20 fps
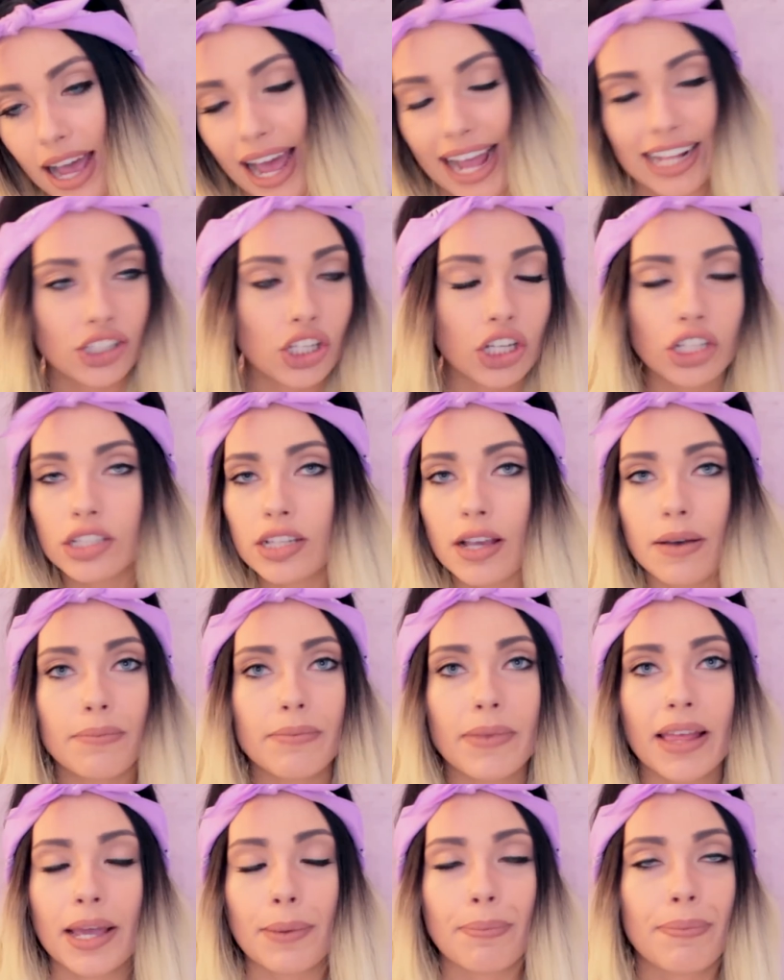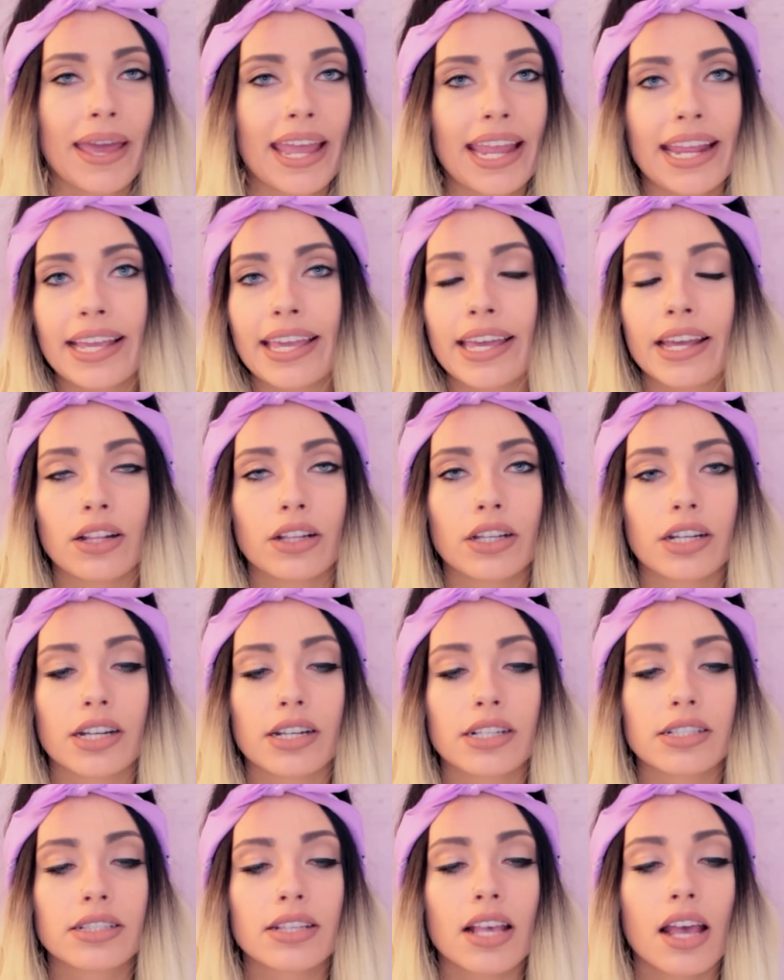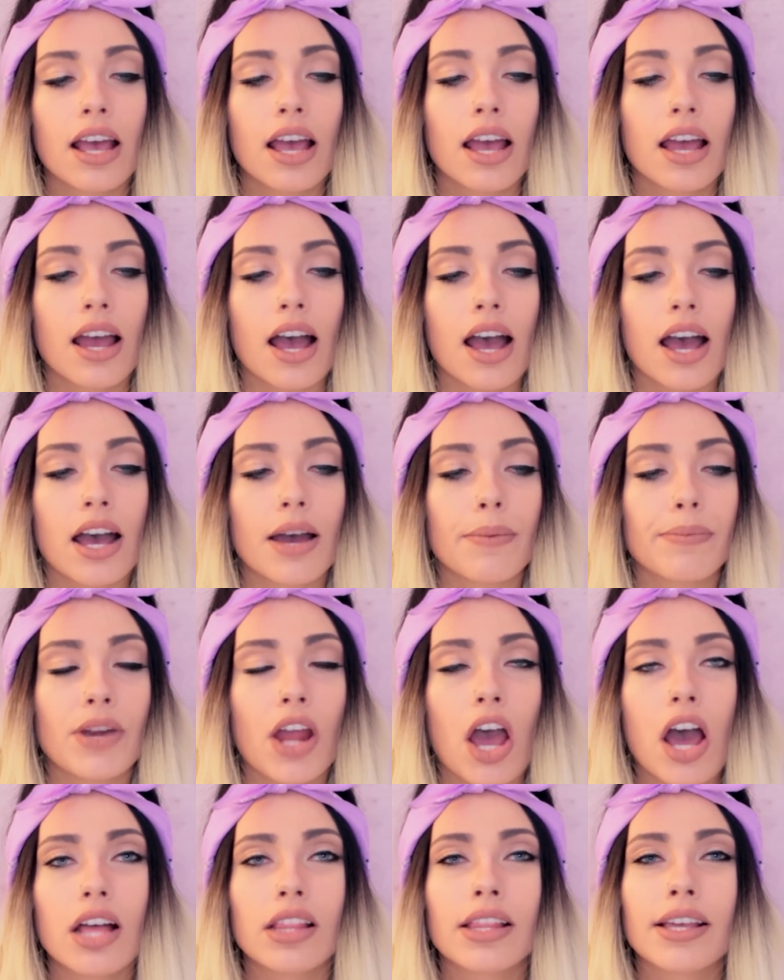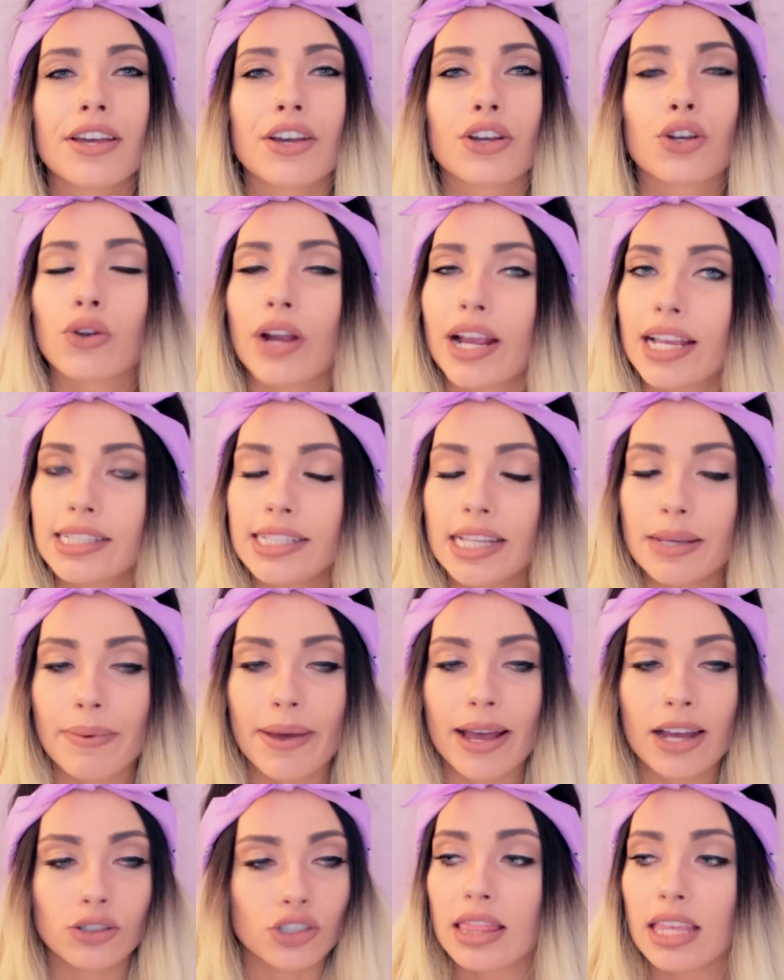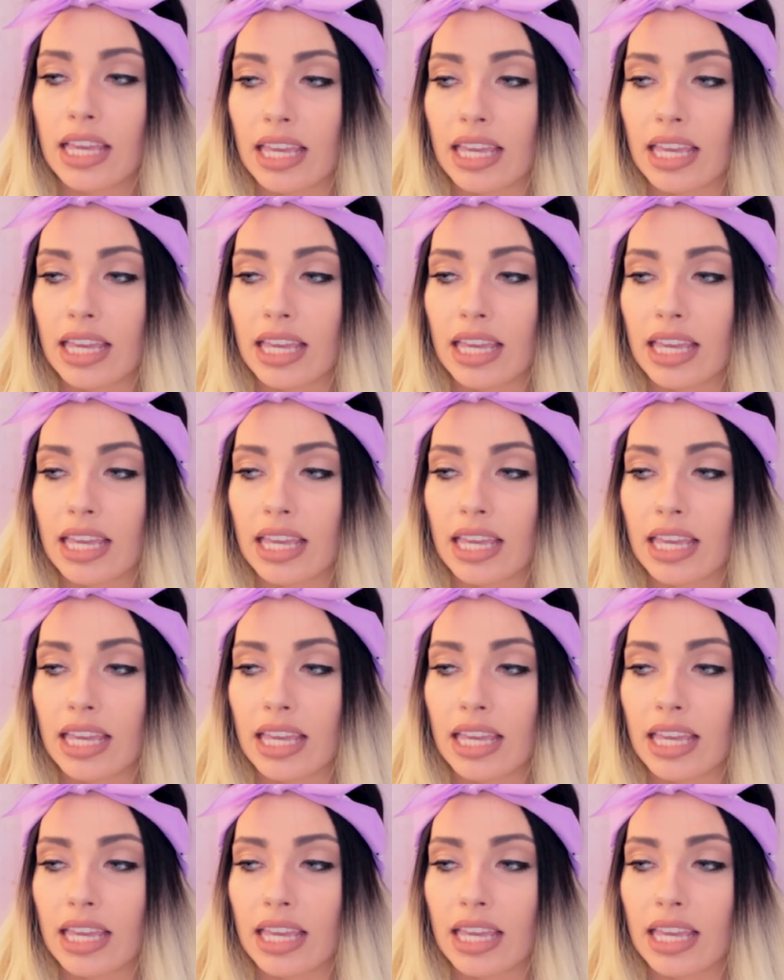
I took some like painkillers, um, not like a crazy amount.